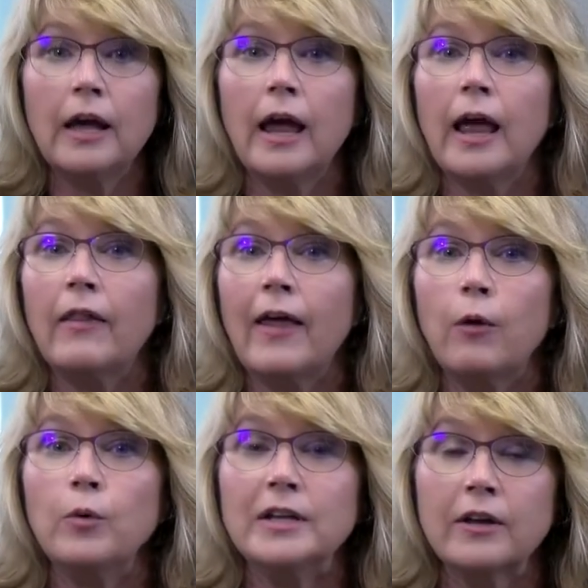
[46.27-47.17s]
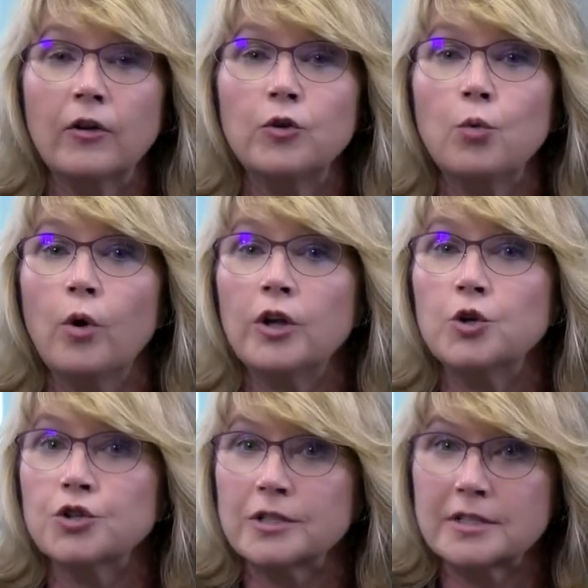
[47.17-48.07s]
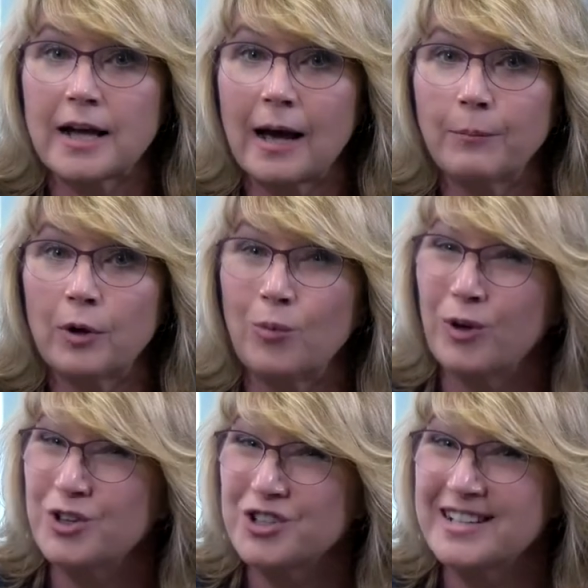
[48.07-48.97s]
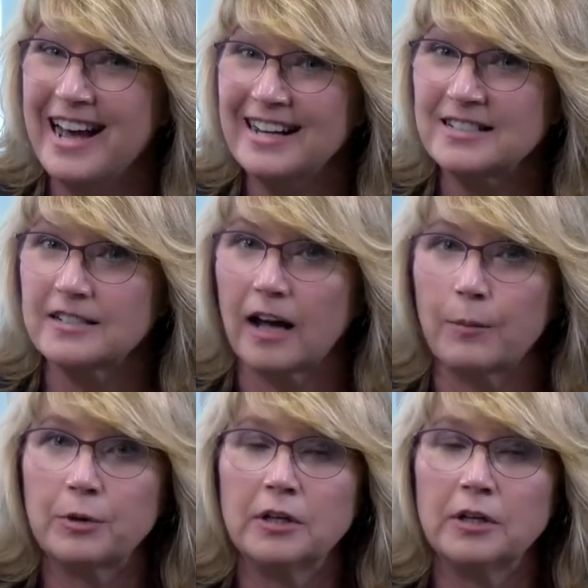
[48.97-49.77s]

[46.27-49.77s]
and that we tell you what you should stop and what you should not stop.